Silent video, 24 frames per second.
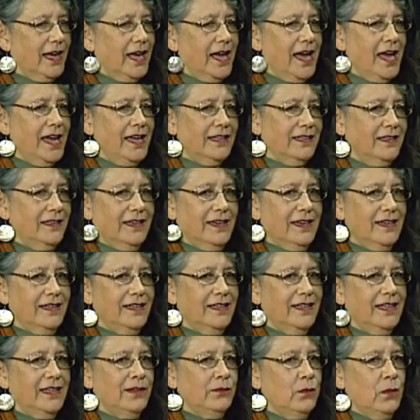I
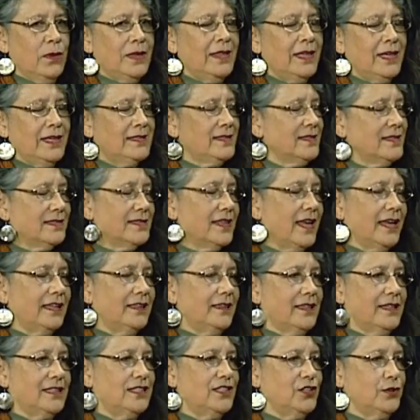and when they
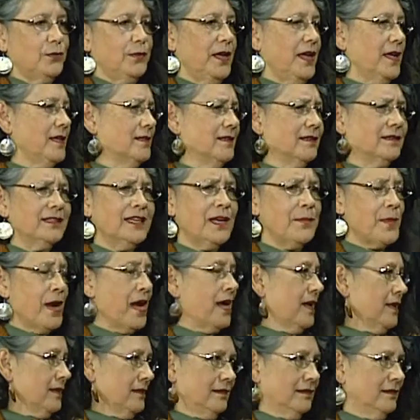state this to me, I said, "Come
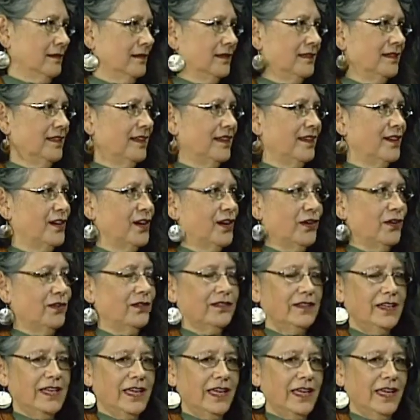on, you know."
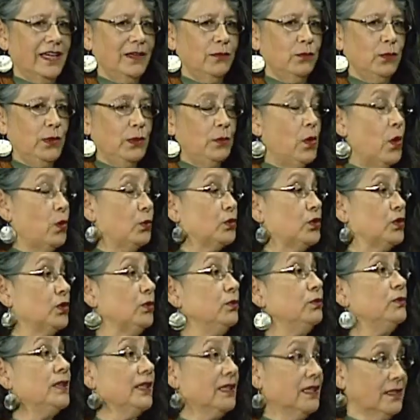And we won't
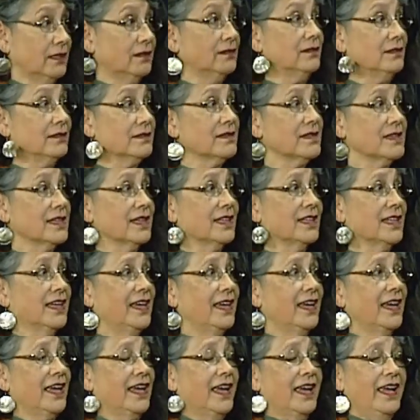do needles.
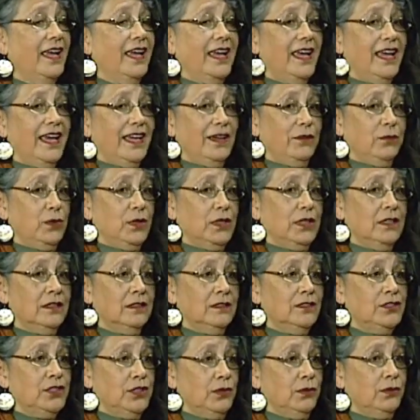
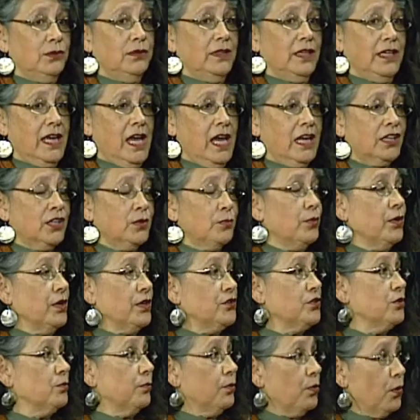We'll do the
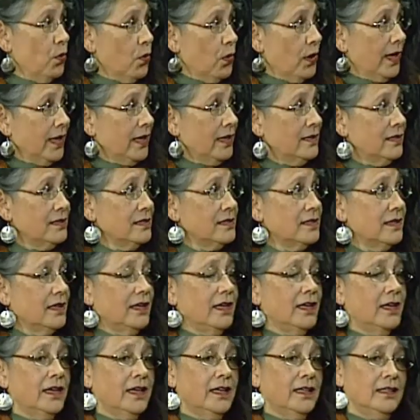acupressure points,
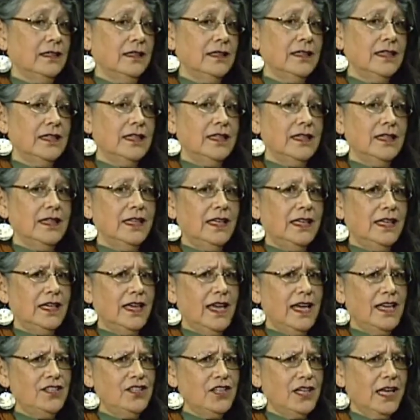and the
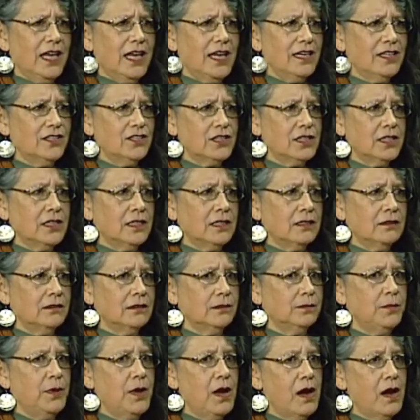
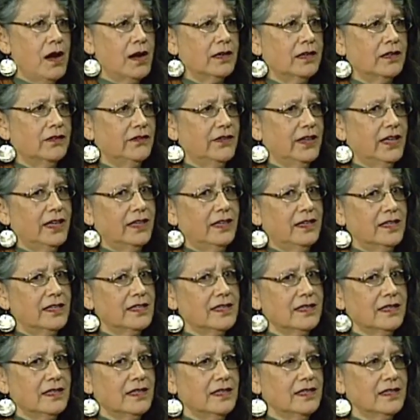educational part of it
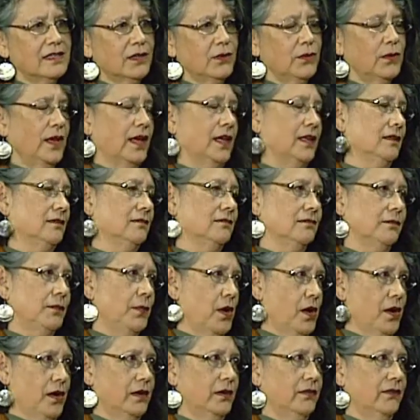is is a great
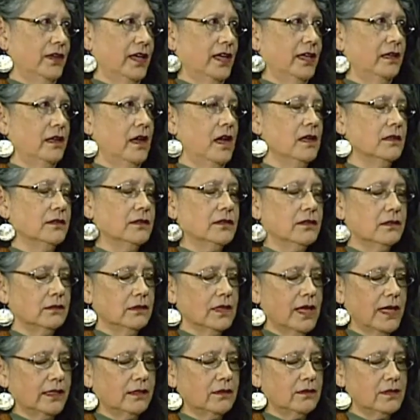part of it. Also,
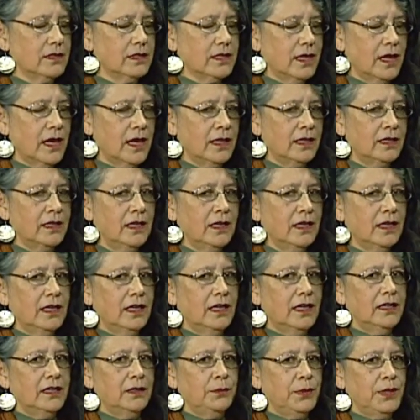like you said
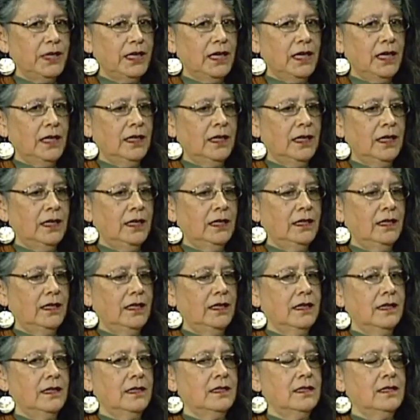in the beginning,
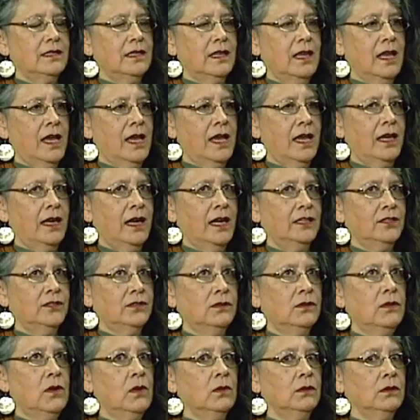is that I
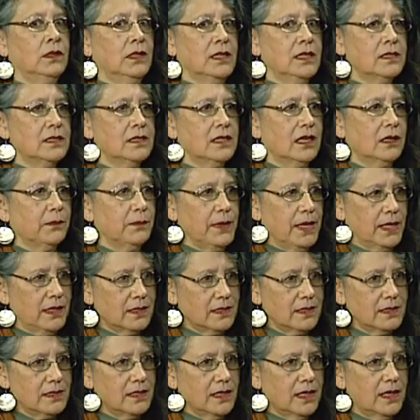do holistic
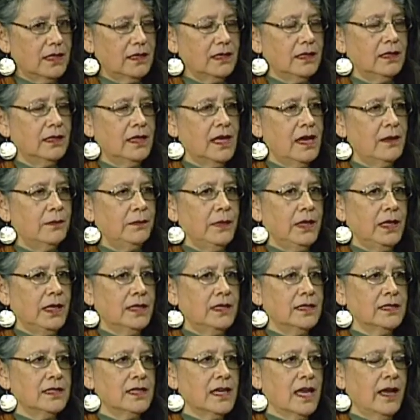medicine, and that
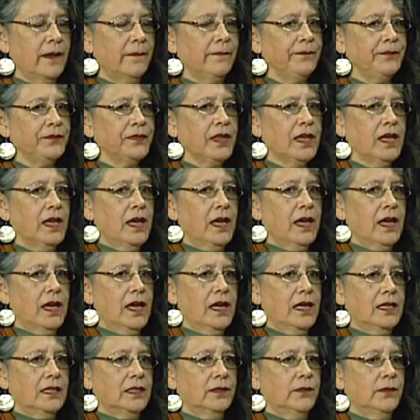means I
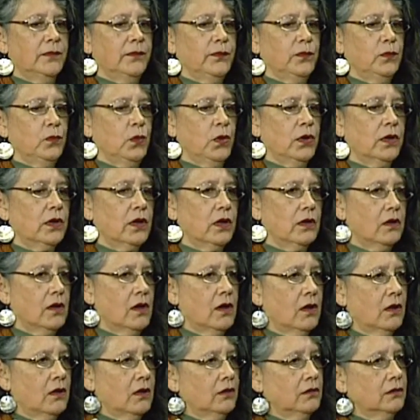um, work on
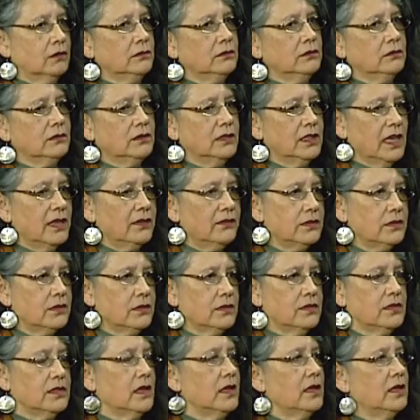all
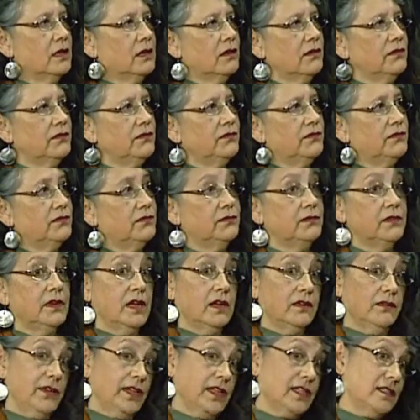levels of
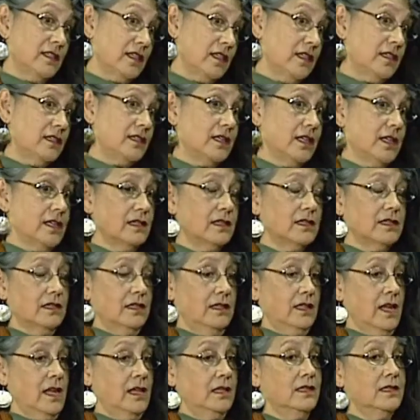of existence,
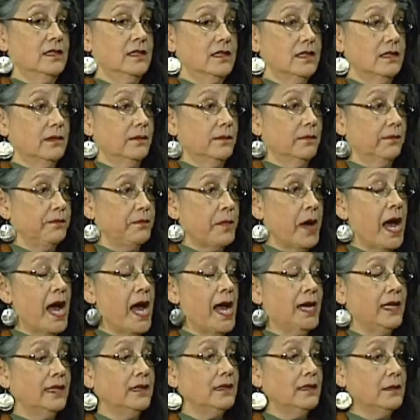and that's the
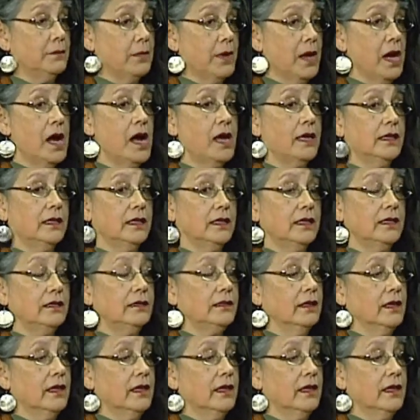mind, the body,